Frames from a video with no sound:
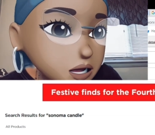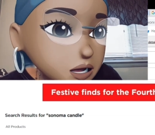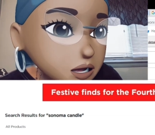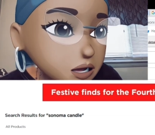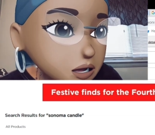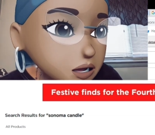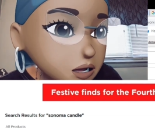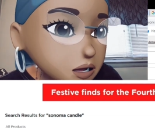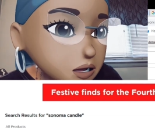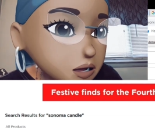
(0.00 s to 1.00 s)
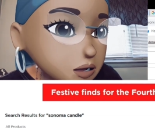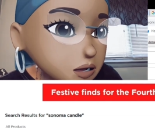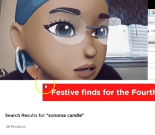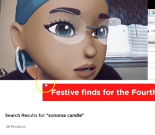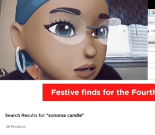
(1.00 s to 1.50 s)

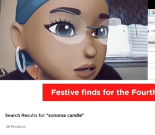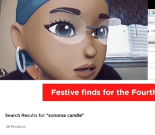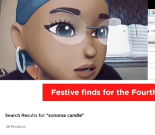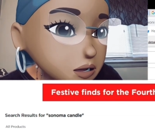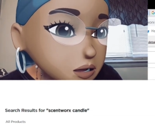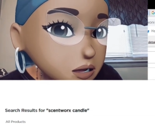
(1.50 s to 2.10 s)
Nothing is said.